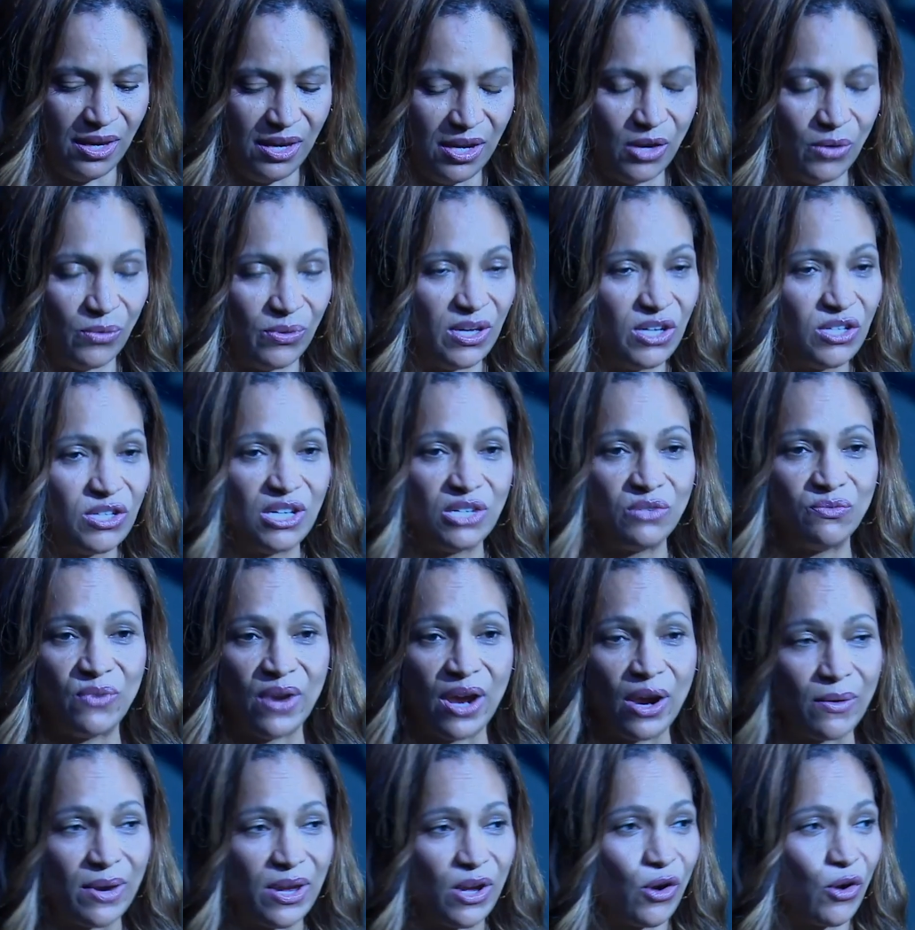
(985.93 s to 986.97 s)
You know, this is
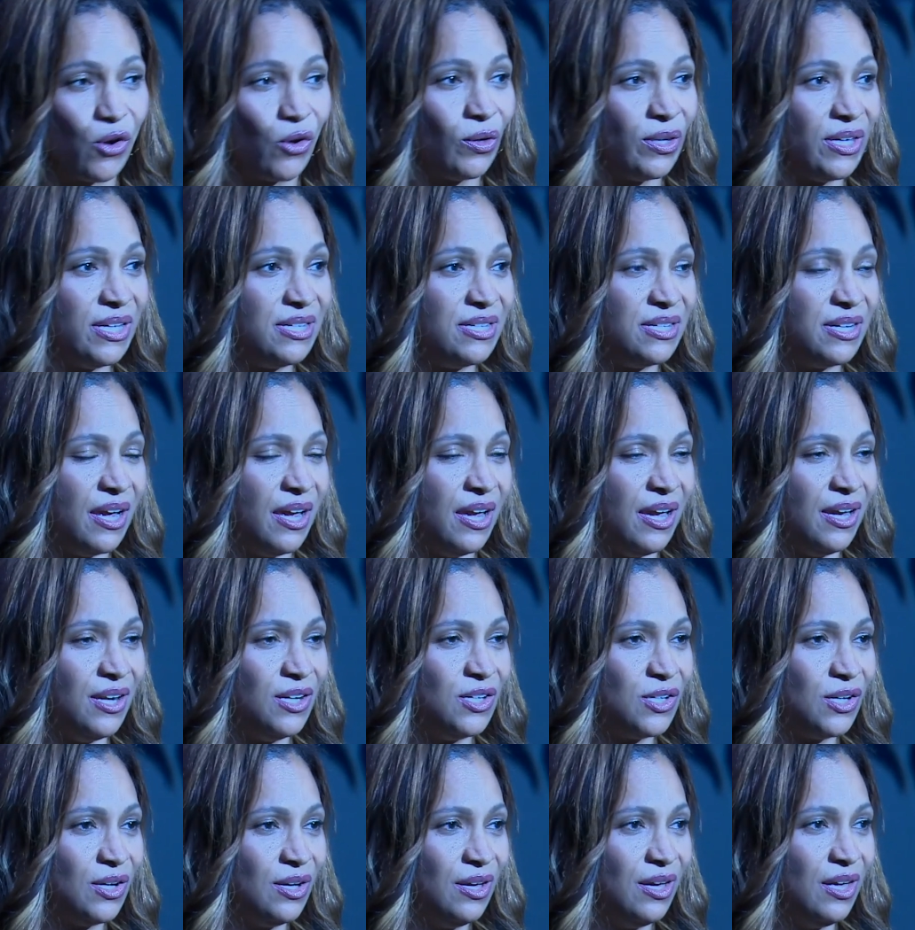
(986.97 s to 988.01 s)
very early
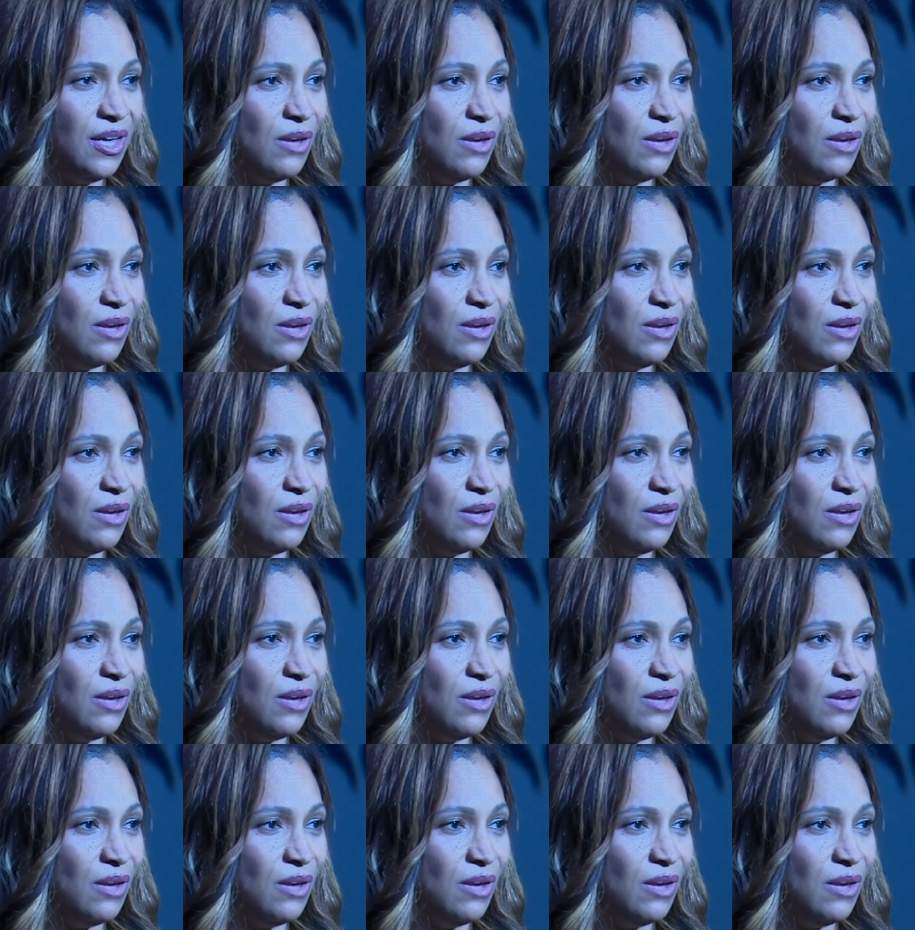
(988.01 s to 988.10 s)
stage.